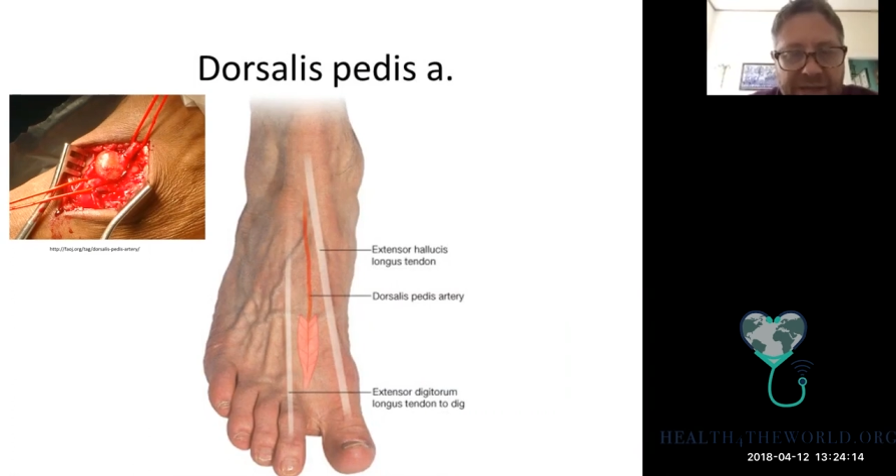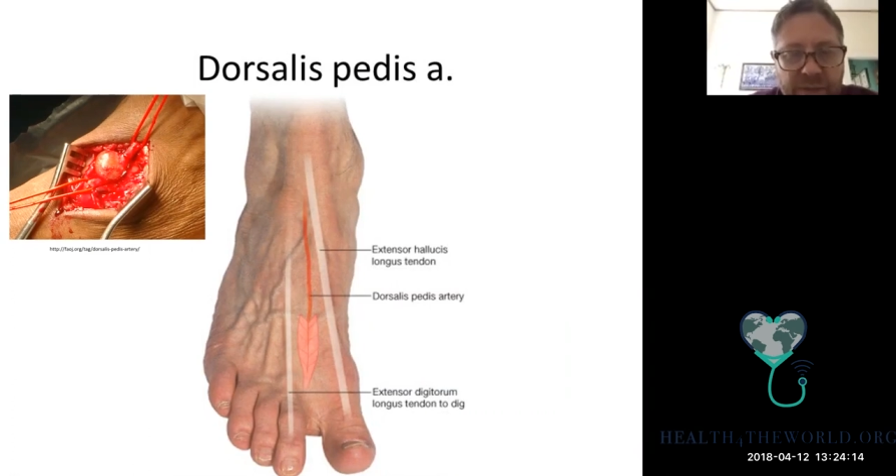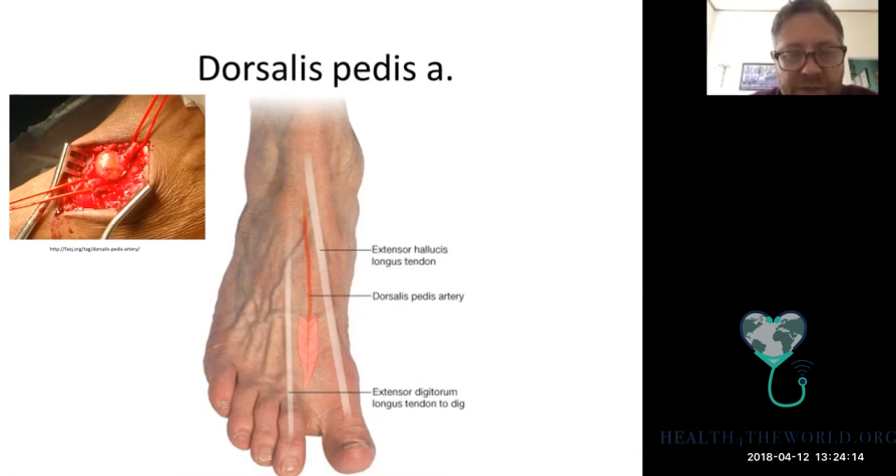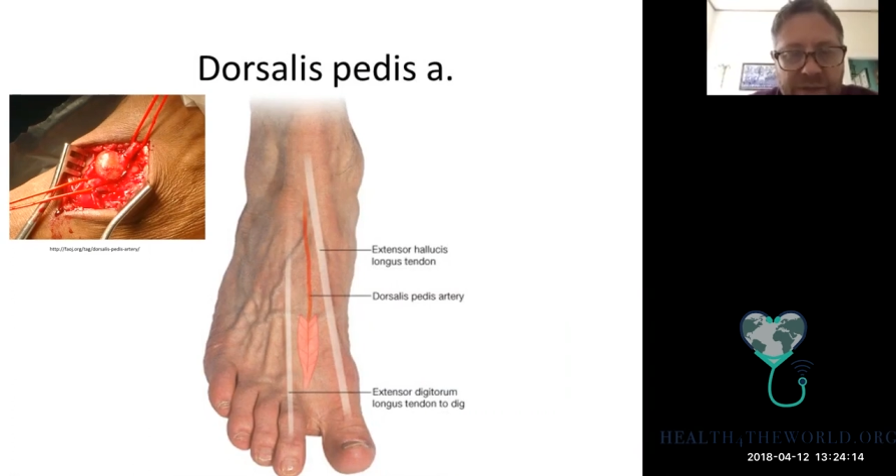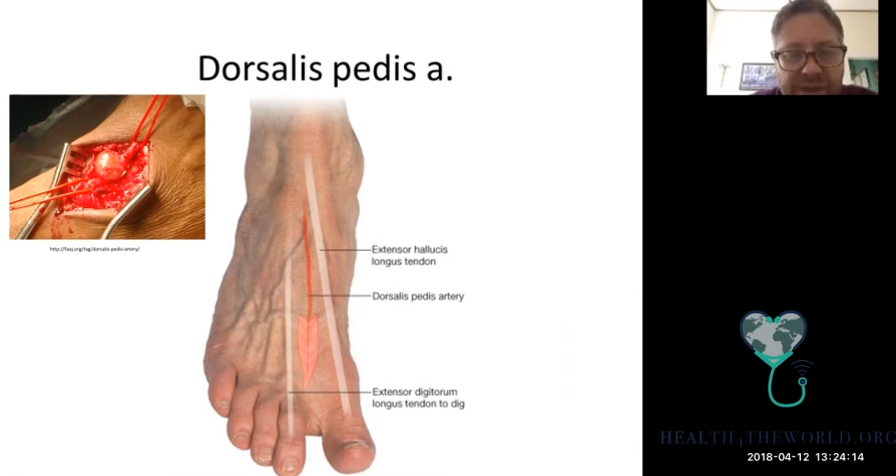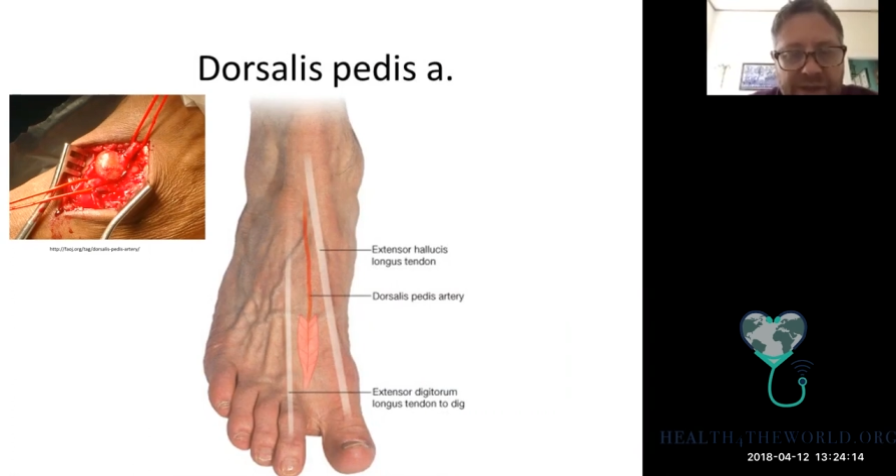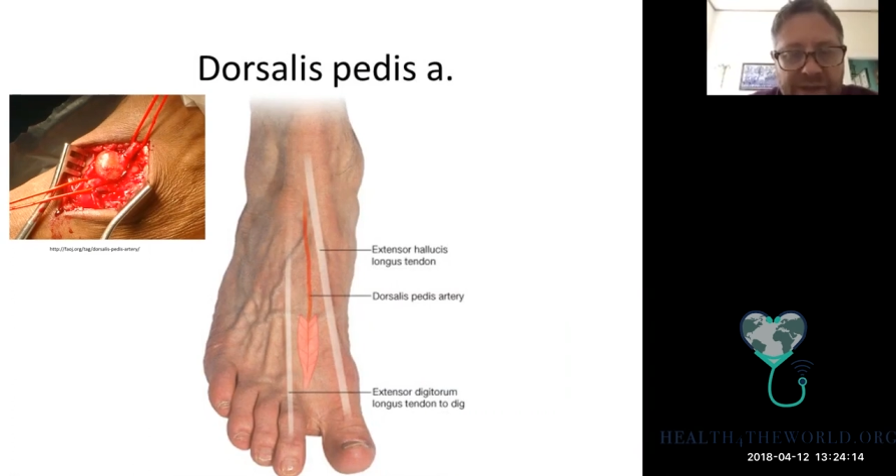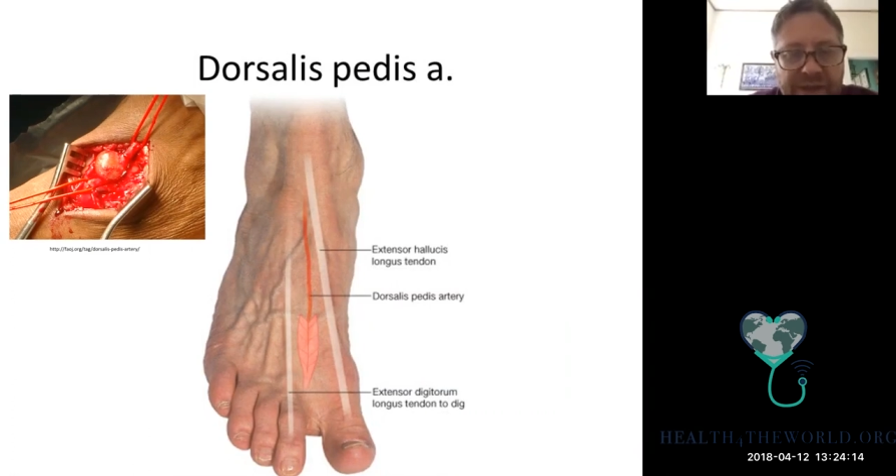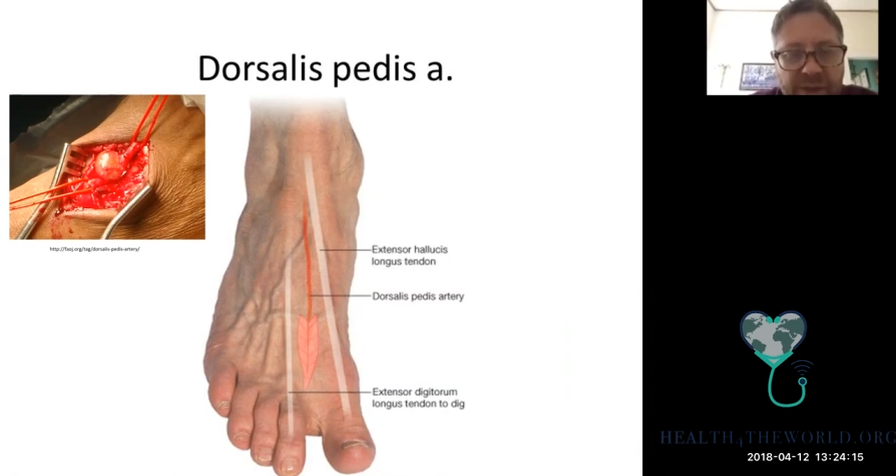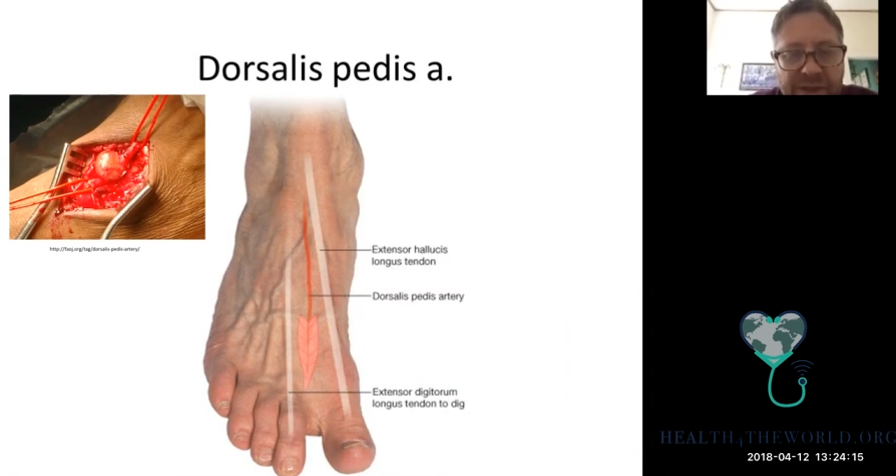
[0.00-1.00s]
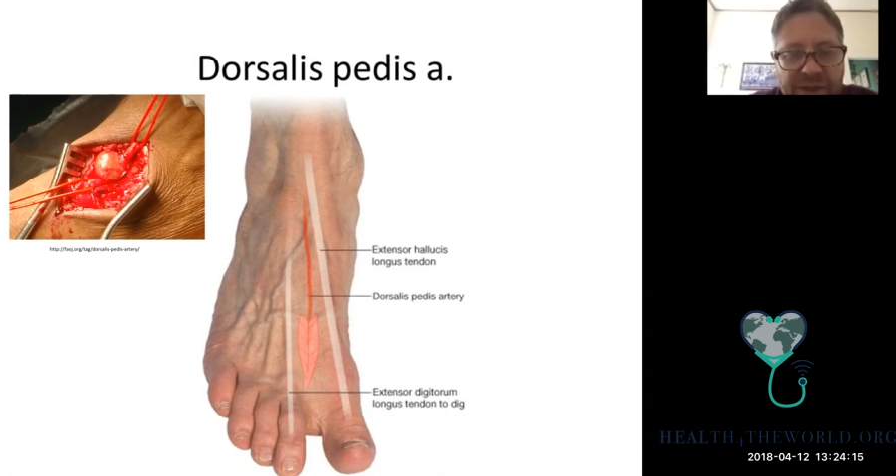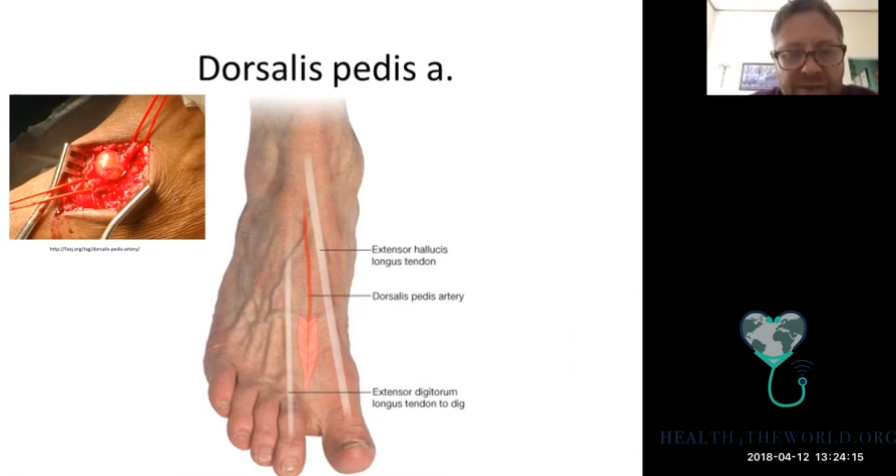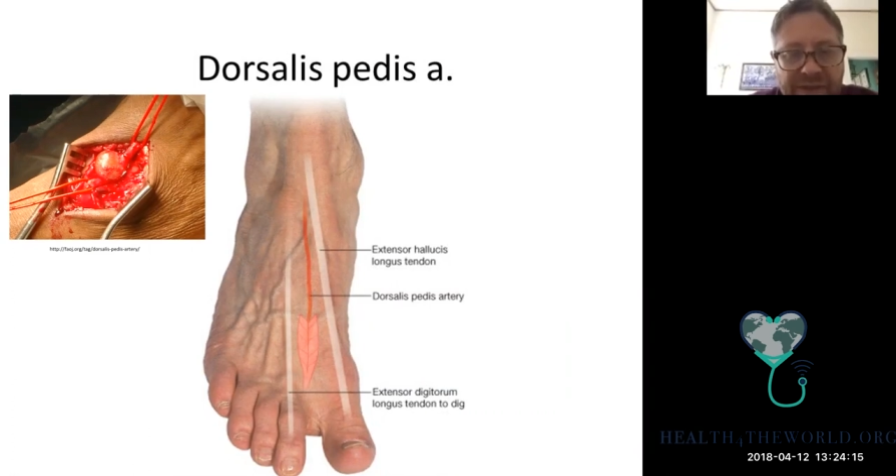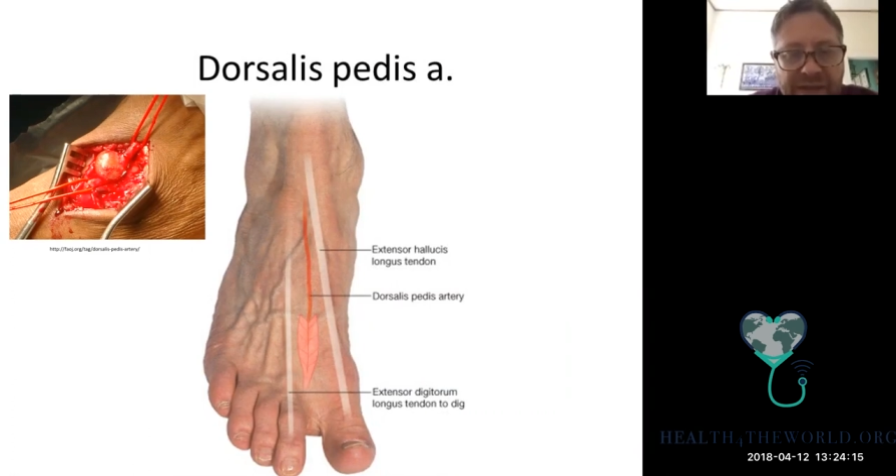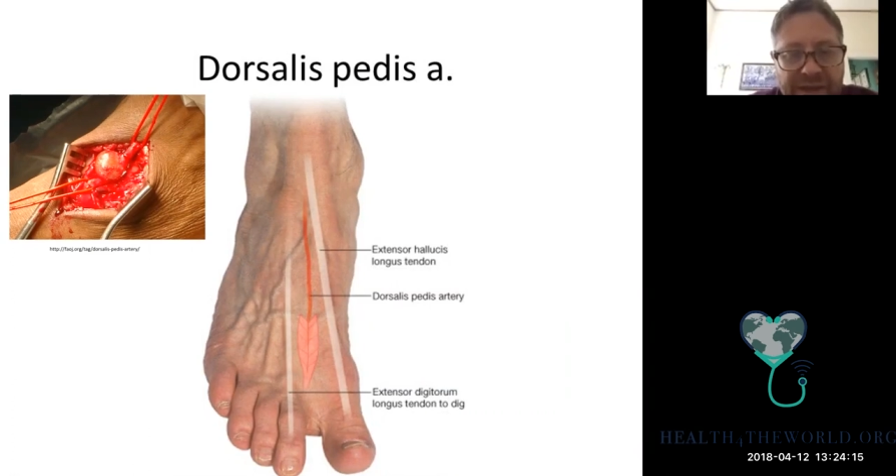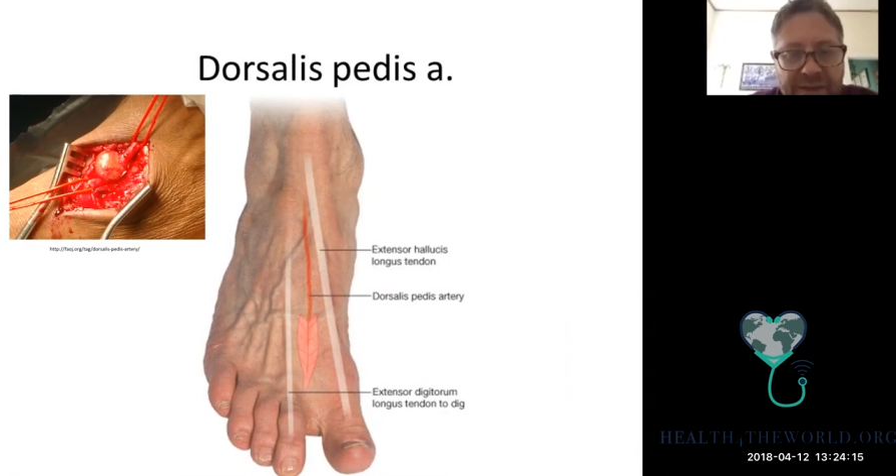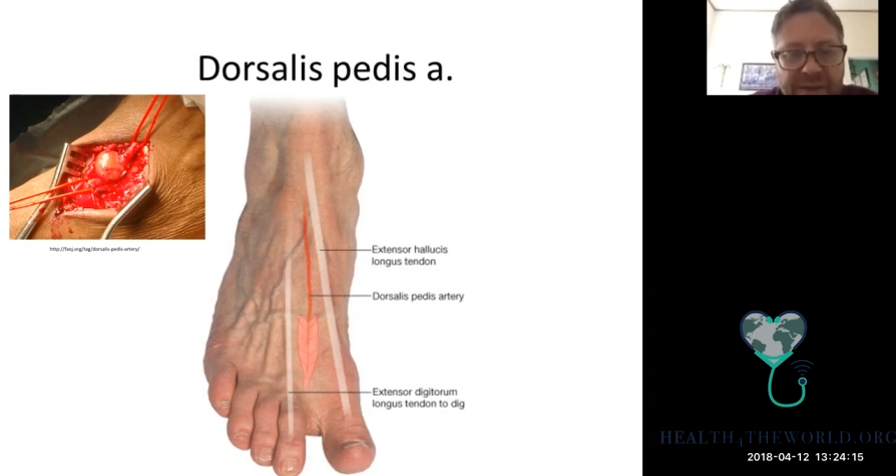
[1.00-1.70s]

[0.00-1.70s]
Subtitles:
which is a continuation of the anterior